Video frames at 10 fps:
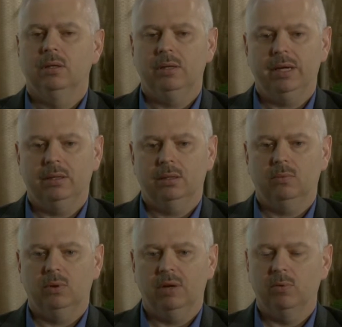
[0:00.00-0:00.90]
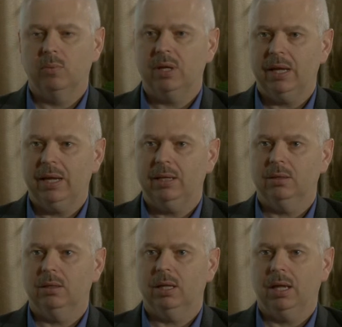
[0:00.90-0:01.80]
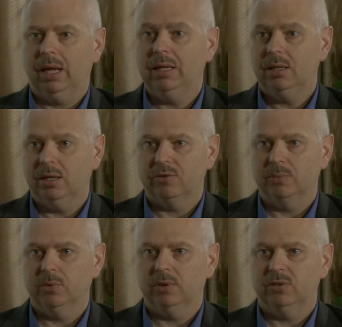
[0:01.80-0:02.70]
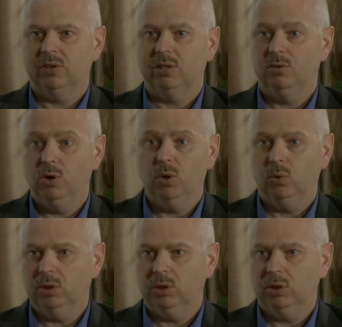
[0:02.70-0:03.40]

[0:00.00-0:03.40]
that whenever we had any customer that said no